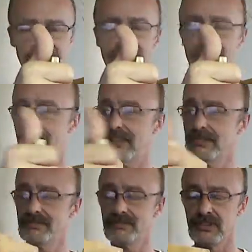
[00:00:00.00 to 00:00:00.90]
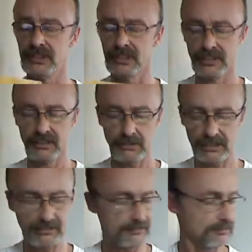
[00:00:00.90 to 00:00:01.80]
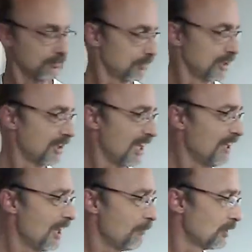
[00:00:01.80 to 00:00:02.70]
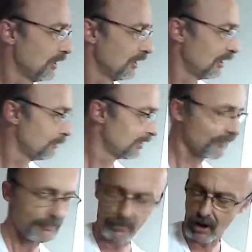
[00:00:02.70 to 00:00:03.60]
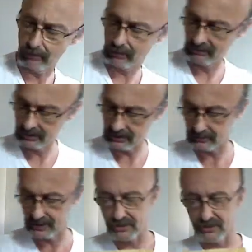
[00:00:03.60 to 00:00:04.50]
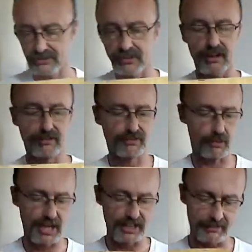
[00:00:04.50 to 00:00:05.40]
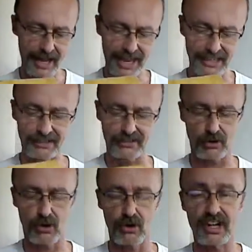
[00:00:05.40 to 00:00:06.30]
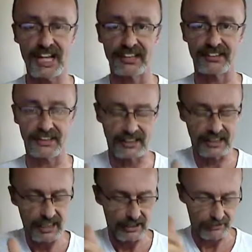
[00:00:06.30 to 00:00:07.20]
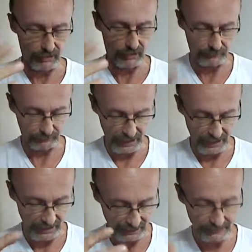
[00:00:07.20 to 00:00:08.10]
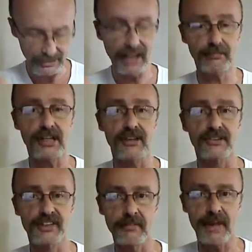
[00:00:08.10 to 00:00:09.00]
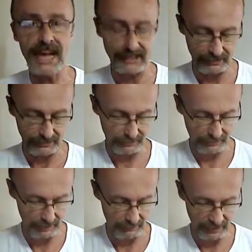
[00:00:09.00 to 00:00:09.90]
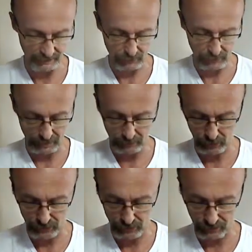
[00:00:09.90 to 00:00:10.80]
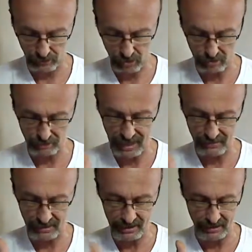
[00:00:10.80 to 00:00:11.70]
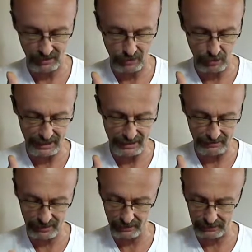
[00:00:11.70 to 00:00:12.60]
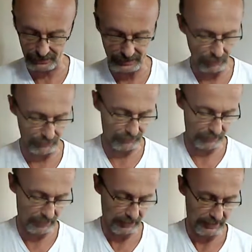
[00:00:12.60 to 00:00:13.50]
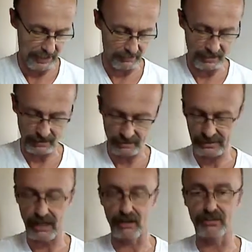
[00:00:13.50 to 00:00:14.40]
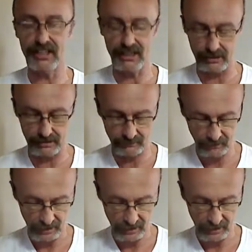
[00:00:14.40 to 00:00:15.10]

together, well, we end up with a little bit of a problem because of the way the magnets are oriented. So, and it's not because of the magnets. I mean, if we're going to push north down here and north down here and south down here and south here,